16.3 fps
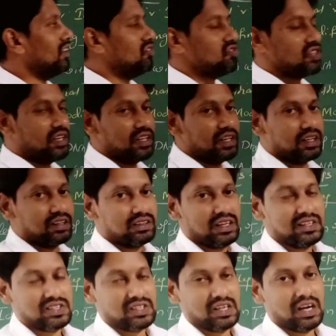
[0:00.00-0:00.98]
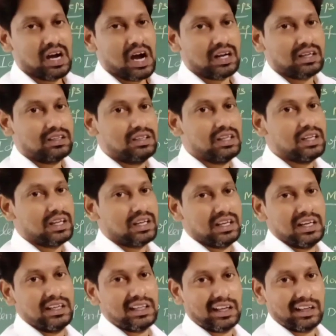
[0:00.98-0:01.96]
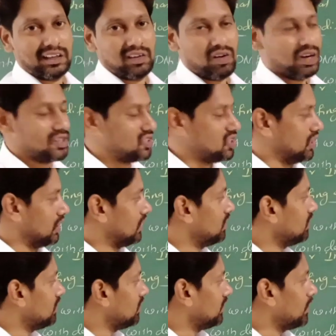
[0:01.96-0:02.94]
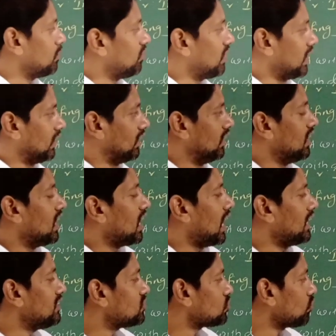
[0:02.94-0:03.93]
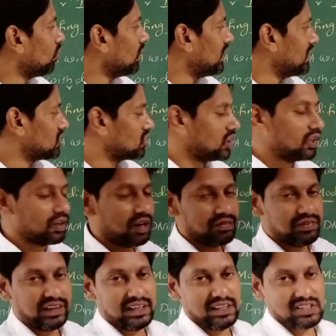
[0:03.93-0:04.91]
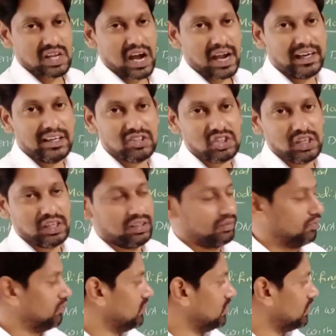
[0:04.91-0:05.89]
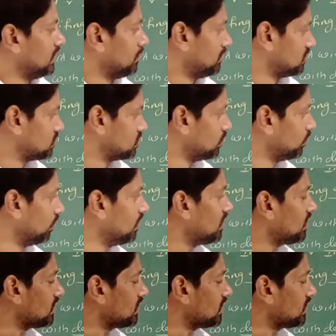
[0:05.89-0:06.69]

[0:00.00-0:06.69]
engineering. There is rDNA technology. Number one, isolation of a desired gene. Number two,